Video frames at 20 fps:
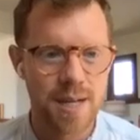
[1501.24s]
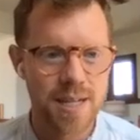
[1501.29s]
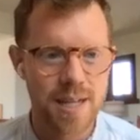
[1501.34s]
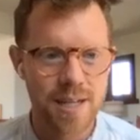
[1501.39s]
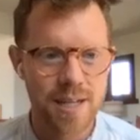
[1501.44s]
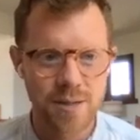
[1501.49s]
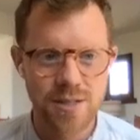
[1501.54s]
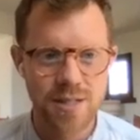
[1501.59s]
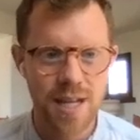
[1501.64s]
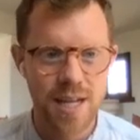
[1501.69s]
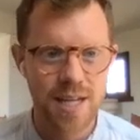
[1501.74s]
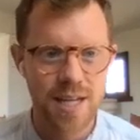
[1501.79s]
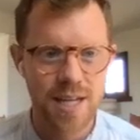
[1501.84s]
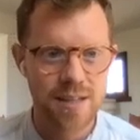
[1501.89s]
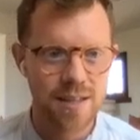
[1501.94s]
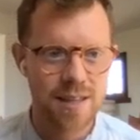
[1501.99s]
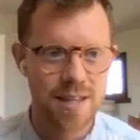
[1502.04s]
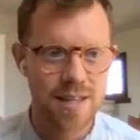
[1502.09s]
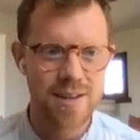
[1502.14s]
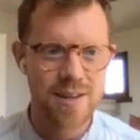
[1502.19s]
understanding
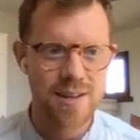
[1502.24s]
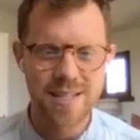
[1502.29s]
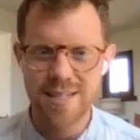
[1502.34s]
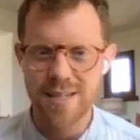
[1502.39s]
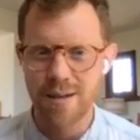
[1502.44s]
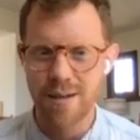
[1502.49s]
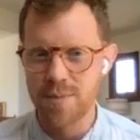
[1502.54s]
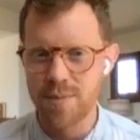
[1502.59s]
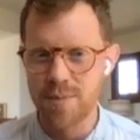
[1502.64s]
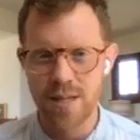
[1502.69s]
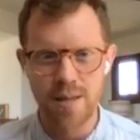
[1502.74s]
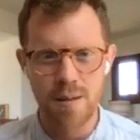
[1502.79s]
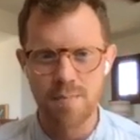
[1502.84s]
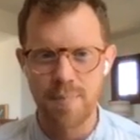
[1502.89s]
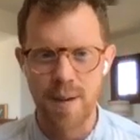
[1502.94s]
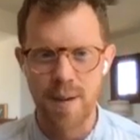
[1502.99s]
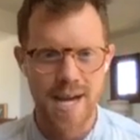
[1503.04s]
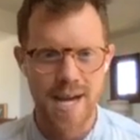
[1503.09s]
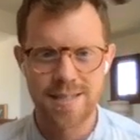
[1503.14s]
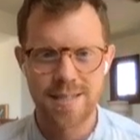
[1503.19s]
that there is something that
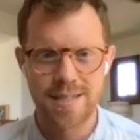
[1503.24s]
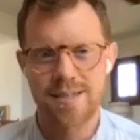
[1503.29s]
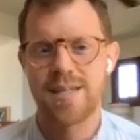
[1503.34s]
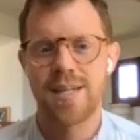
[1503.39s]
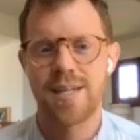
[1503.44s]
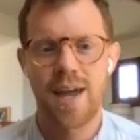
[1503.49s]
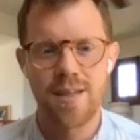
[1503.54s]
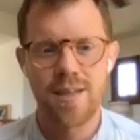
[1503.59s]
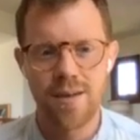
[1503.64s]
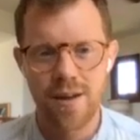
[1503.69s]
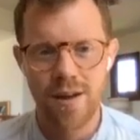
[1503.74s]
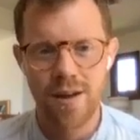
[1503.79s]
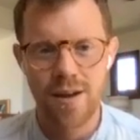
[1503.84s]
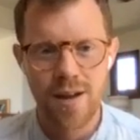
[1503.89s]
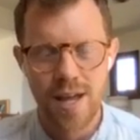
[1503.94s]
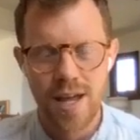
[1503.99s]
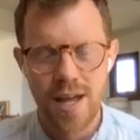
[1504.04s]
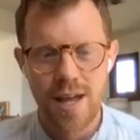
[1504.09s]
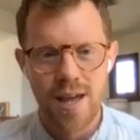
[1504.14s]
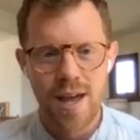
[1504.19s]
binds us together,
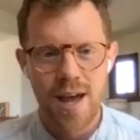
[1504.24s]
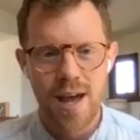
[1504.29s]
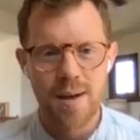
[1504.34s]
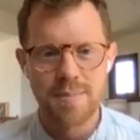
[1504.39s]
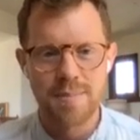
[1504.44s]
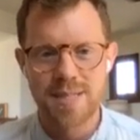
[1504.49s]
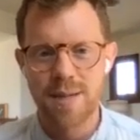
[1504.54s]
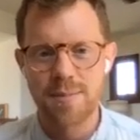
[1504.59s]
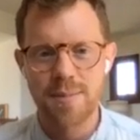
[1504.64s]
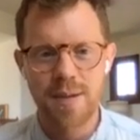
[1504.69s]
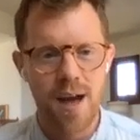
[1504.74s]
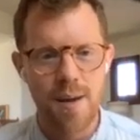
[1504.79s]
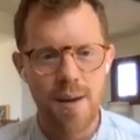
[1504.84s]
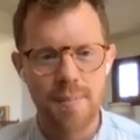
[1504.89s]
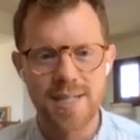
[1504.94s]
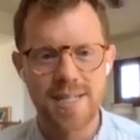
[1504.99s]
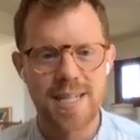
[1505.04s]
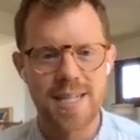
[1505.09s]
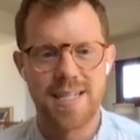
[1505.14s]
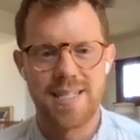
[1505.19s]
some
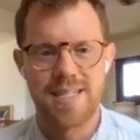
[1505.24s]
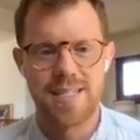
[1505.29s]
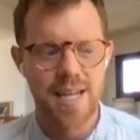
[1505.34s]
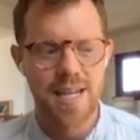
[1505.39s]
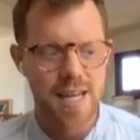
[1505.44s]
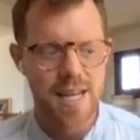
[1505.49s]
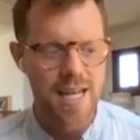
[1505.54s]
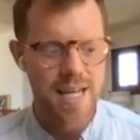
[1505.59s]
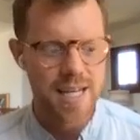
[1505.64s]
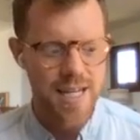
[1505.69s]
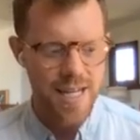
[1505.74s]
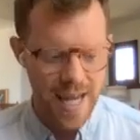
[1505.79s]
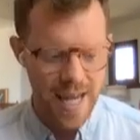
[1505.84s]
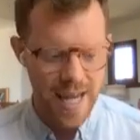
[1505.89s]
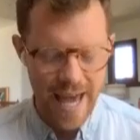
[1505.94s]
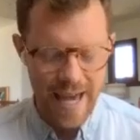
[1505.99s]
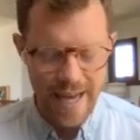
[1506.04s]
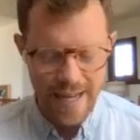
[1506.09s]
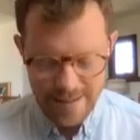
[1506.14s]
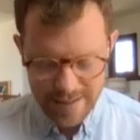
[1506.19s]
common destiny.
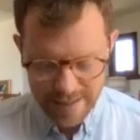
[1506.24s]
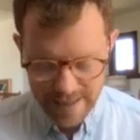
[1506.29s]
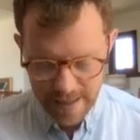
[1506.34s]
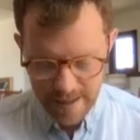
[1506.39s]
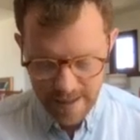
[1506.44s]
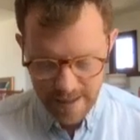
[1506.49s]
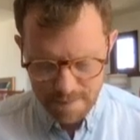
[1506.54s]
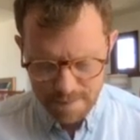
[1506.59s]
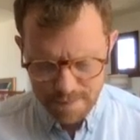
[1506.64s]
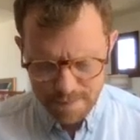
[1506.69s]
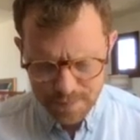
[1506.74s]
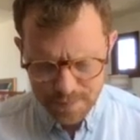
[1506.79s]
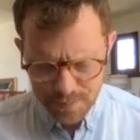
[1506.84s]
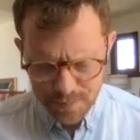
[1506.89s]
And